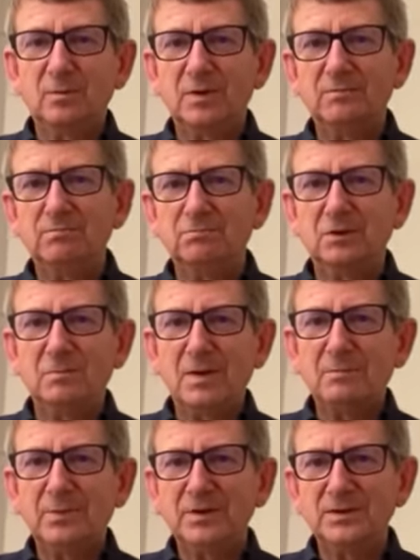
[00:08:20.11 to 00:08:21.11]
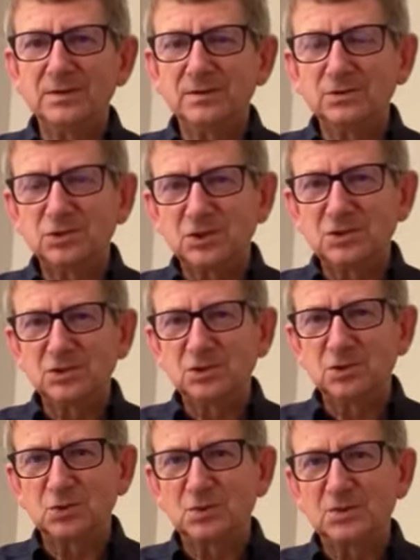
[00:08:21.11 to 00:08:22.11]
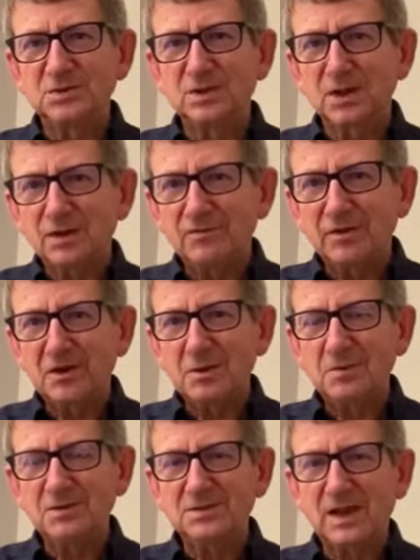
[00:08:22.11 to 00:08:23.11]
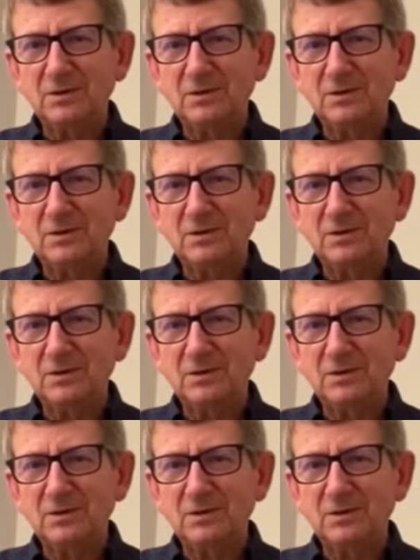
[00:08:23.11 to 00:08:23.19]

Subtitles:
We're remembering that Jesus told us to love our enemies.